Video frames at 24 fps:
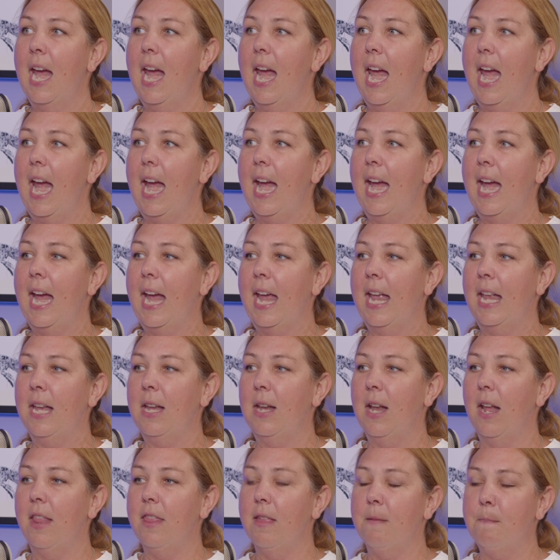
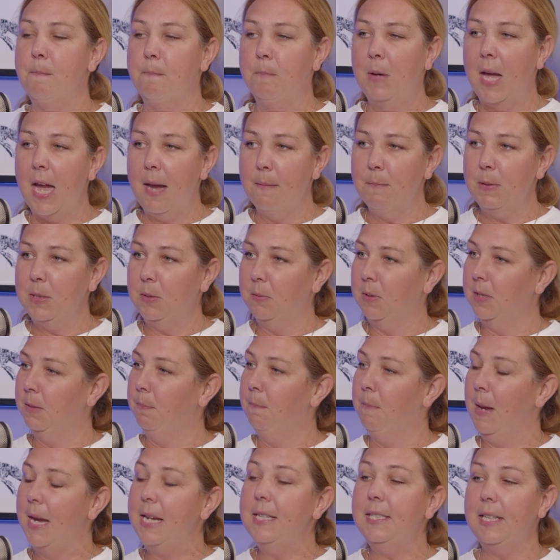and the campus was
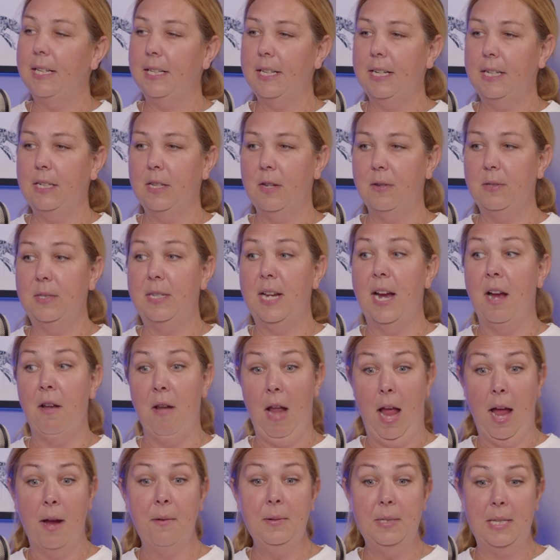basically closed down.
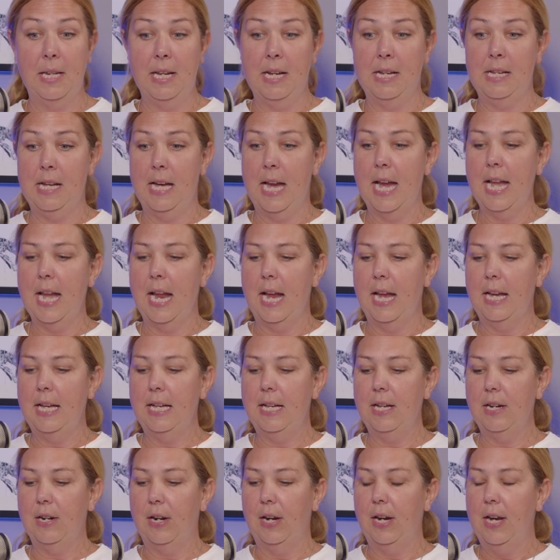I was in Indiana
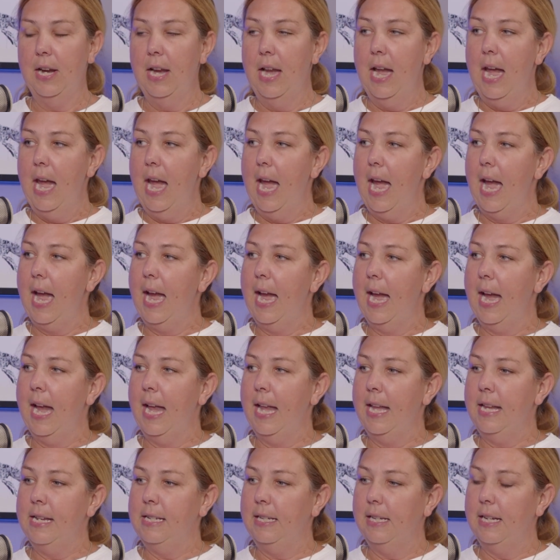here, and